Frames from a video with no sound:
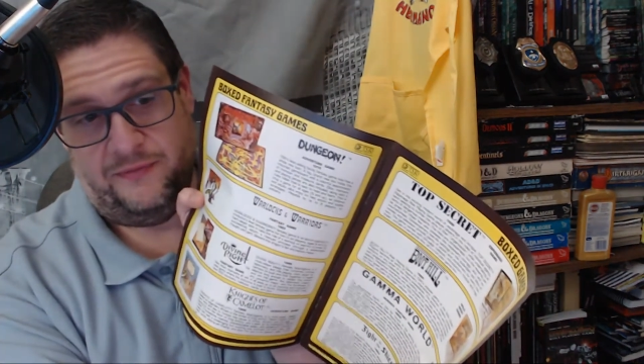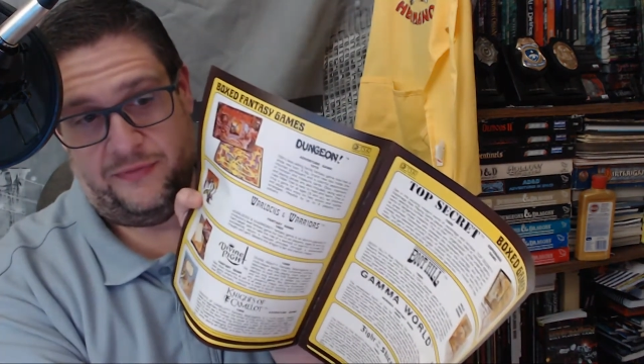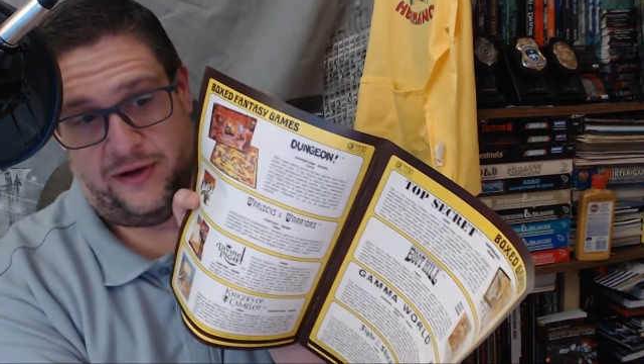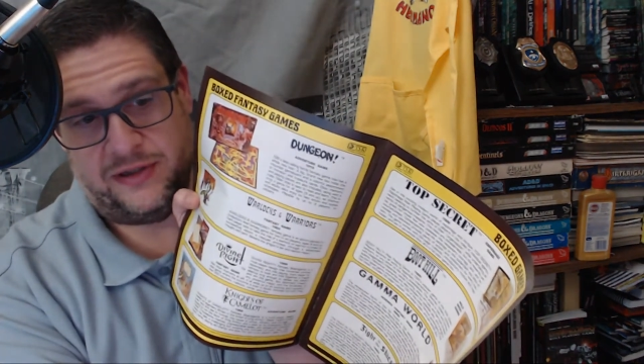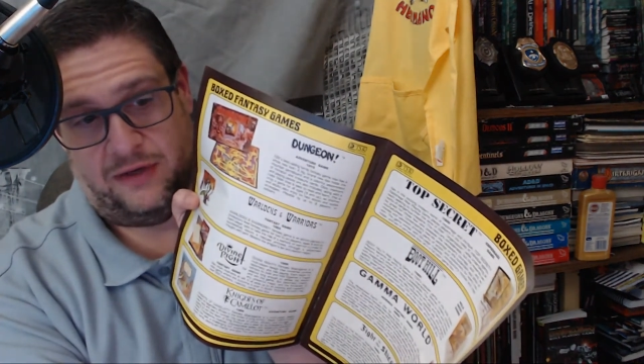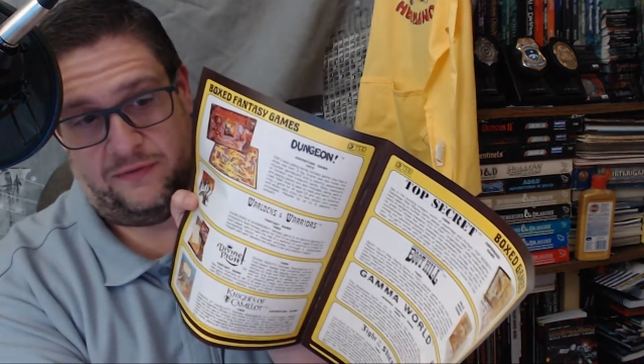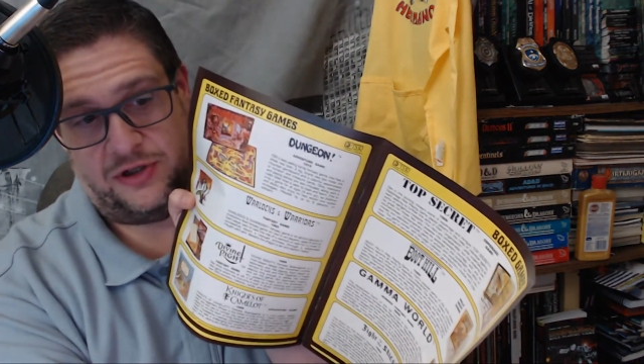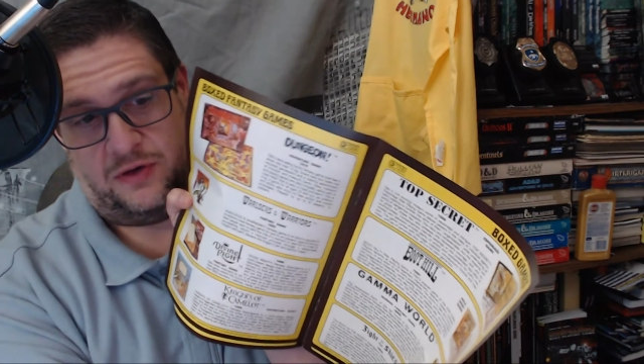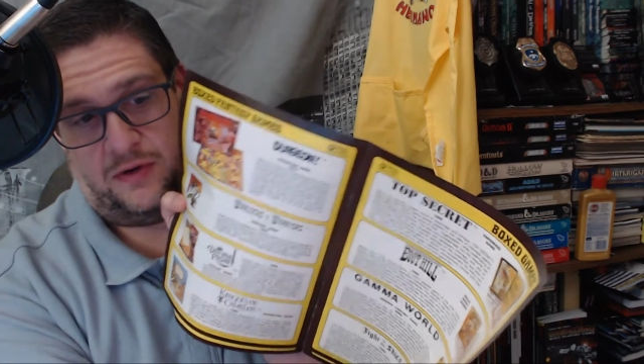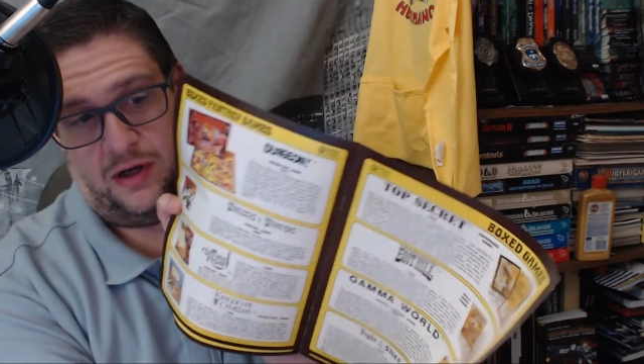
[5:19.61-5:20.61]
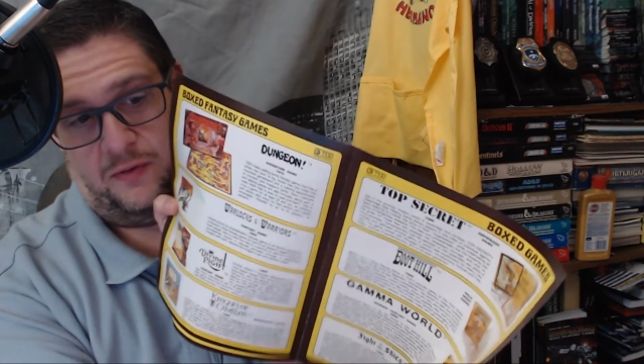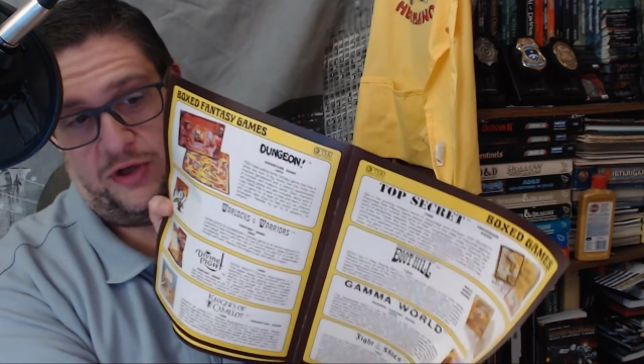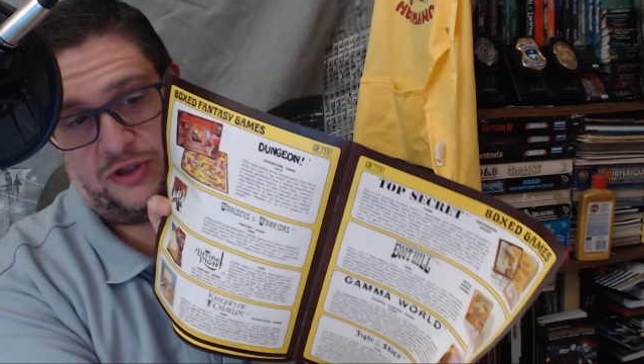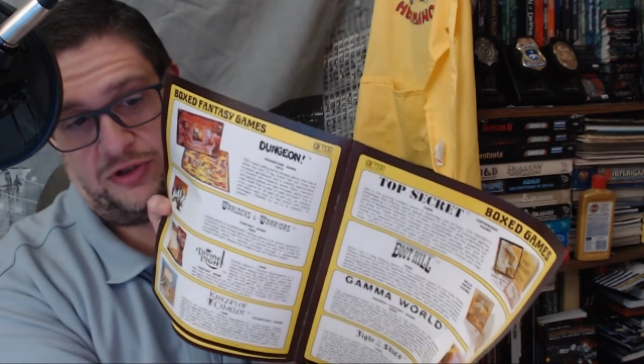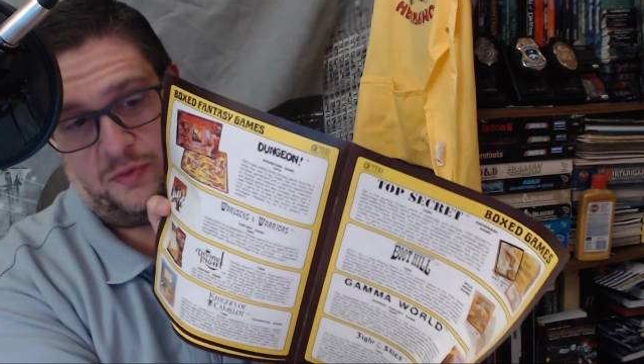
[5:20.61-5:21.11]
There's the original one,
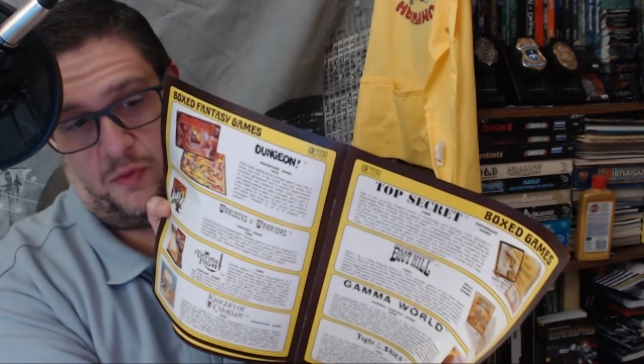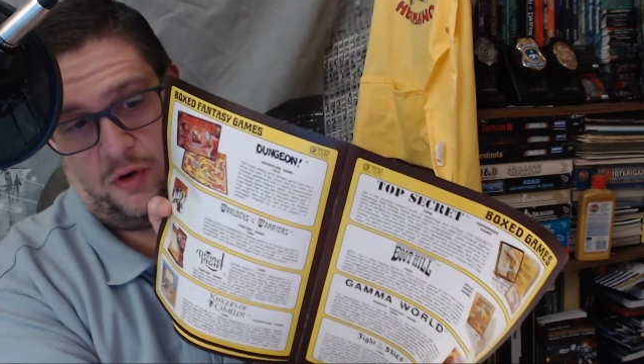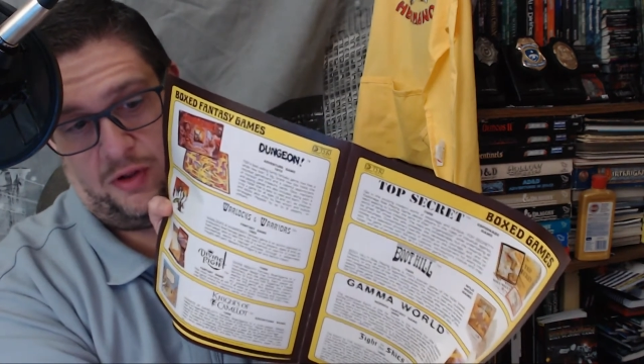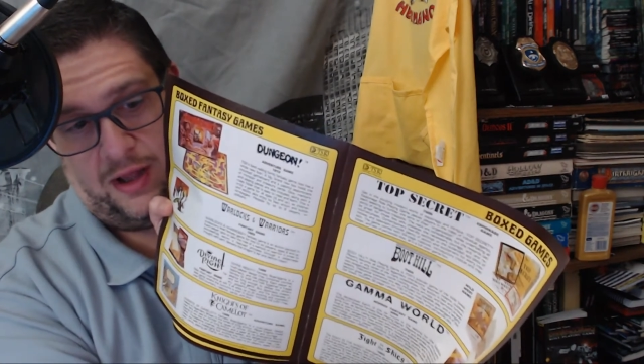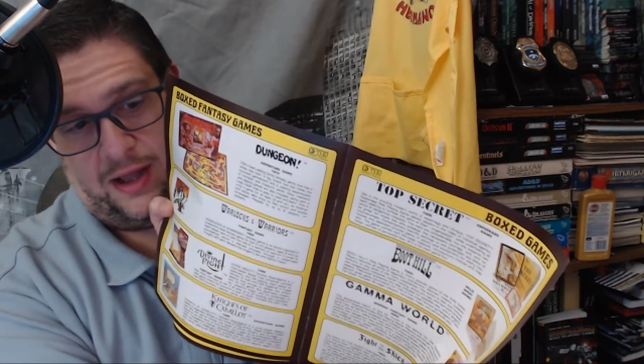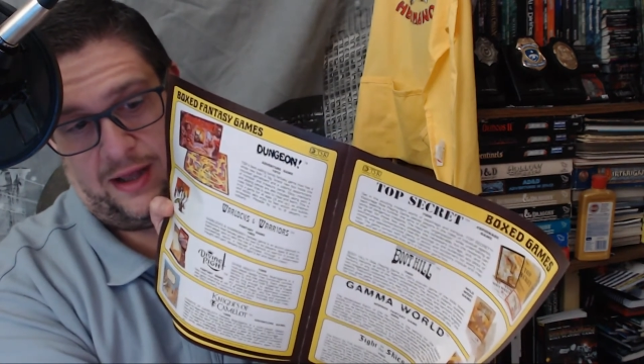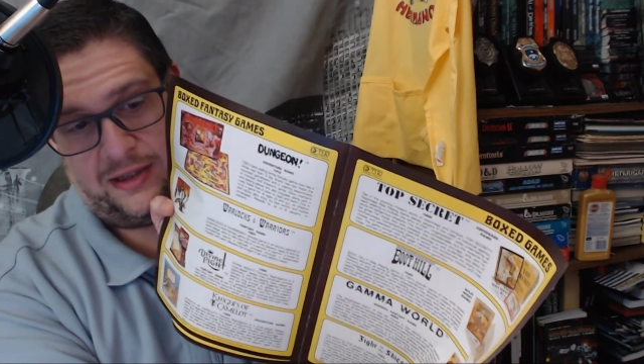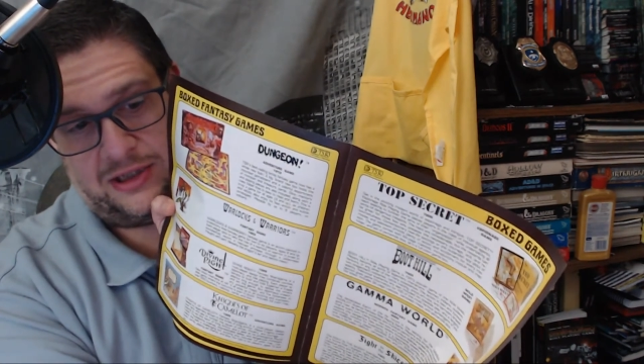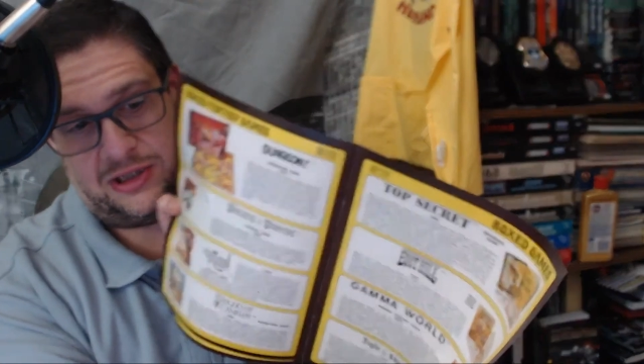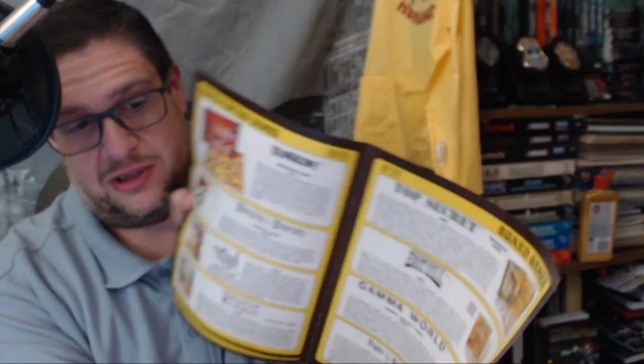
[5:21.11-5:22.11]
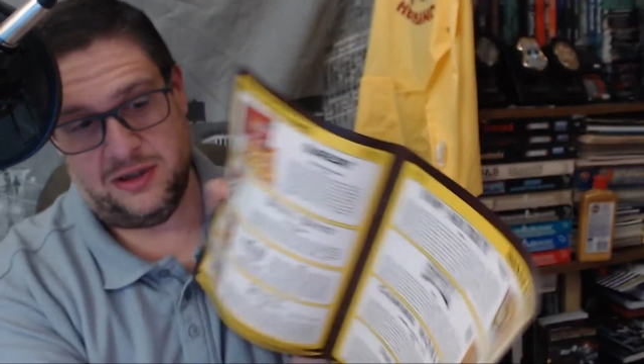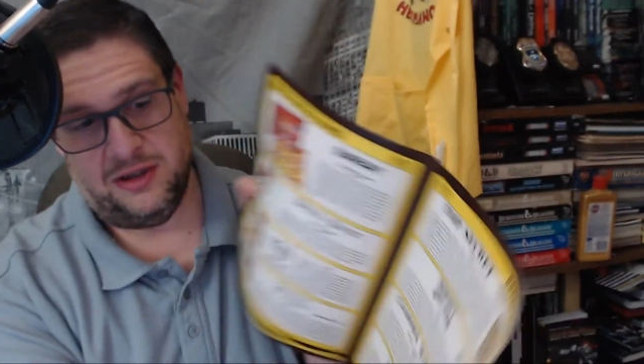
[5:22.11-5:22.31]
Wizards and Warlocks,